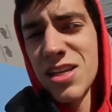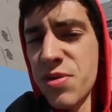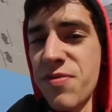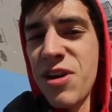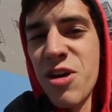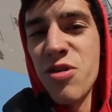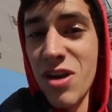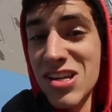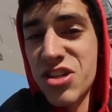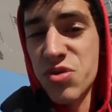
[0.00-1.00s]
That's what the video you
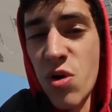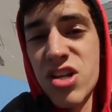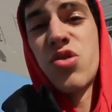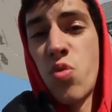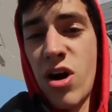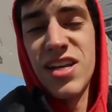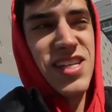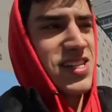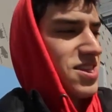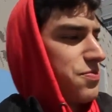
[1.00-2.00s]
guys just watched
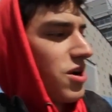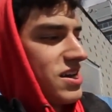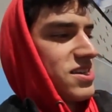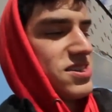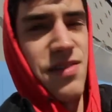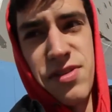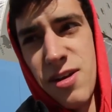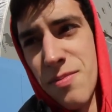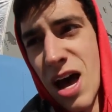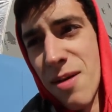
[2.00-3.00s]
was, is the process of
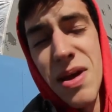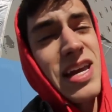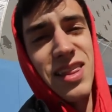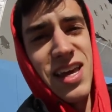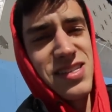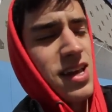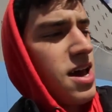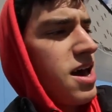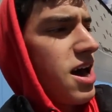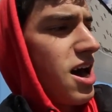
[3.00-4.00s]
him making these.
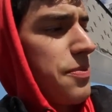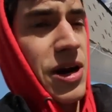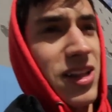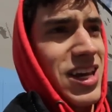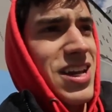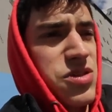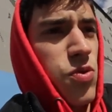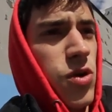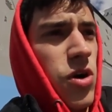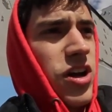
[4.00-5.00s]
Apparently he does
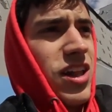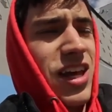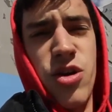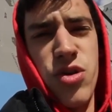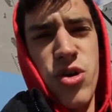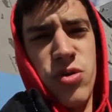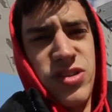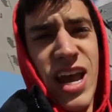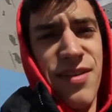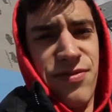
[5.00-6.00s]
woodworking. Like, who knew
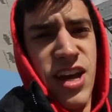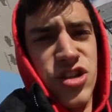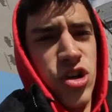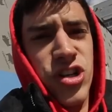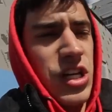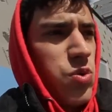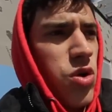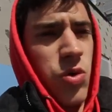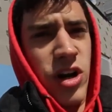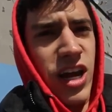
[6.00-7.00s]
Dave Injurer did
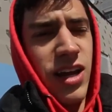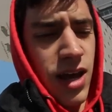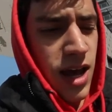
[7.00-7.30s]
woodworking?